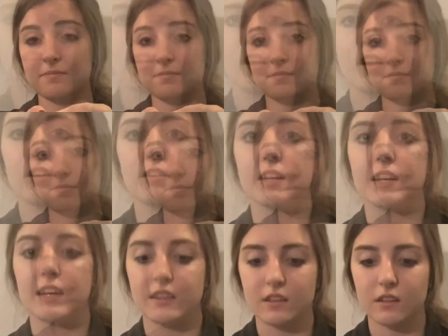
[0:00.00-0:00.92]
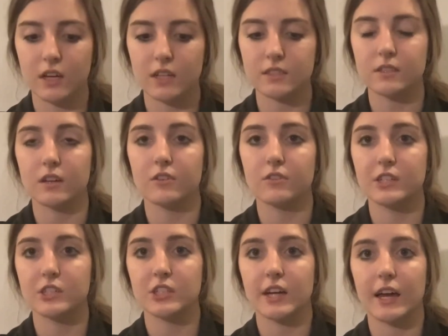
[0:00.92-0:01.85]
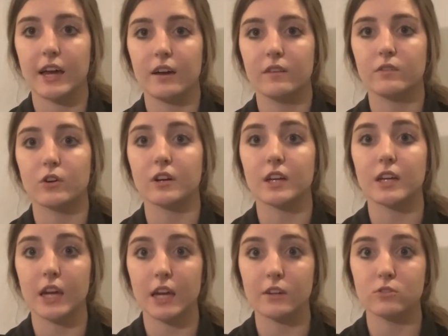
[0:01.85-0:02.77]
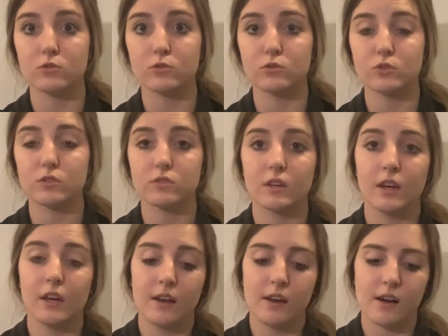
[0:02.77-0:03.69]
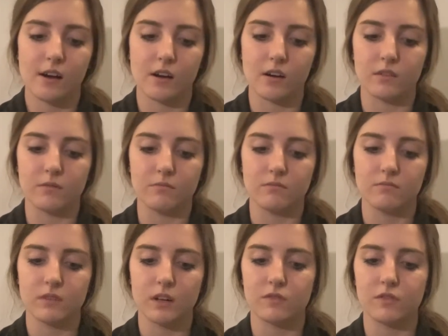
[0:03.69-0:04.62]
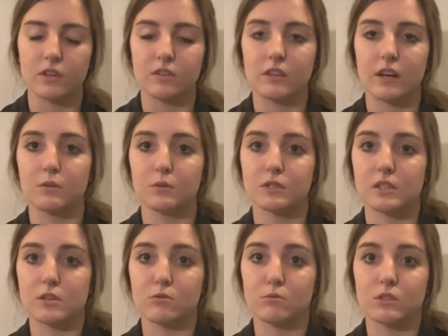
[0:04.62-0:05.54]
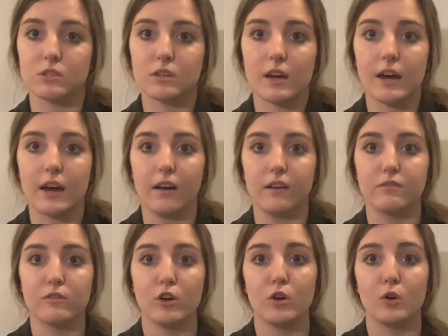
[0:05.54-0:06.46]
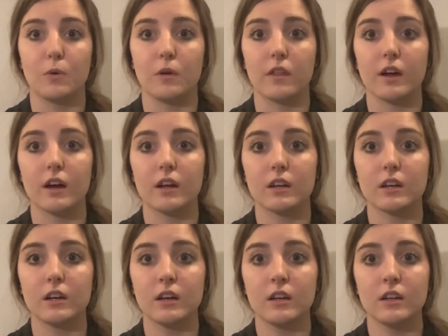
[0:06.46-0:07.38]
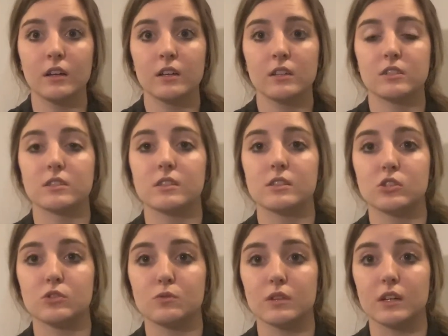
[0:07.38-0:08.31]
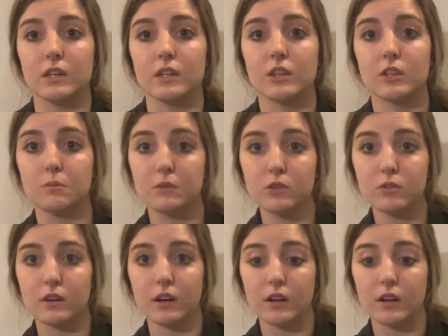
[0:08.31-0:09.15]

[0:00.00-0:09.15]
All right, and the last decoration I have are candles. I figured that was a good one to have with Hanukkah since you light the menorah.